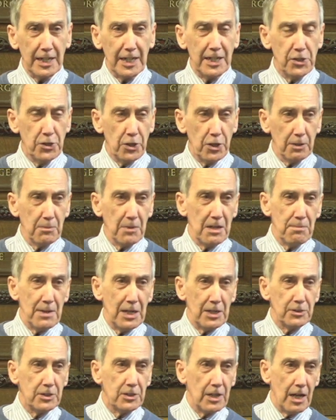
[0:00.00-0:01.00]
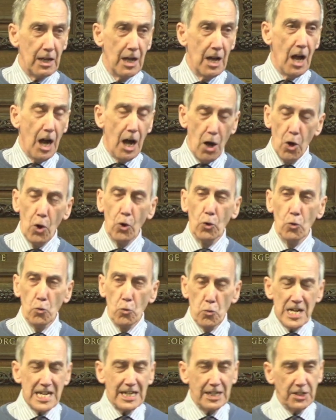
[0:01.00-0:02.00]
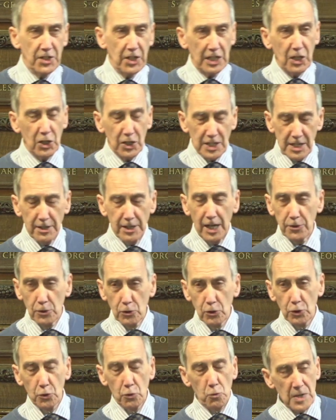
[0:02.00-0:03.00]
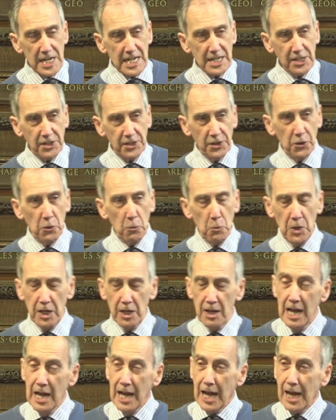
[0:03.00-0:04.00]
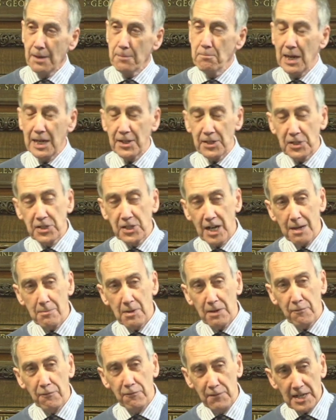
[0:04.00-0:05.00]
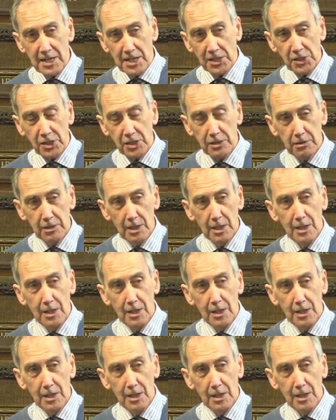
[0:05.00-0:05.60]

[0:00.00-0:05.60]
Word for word: It took me about uh, a whole week to clear out all the weeds that there were, and by the time I'd finished,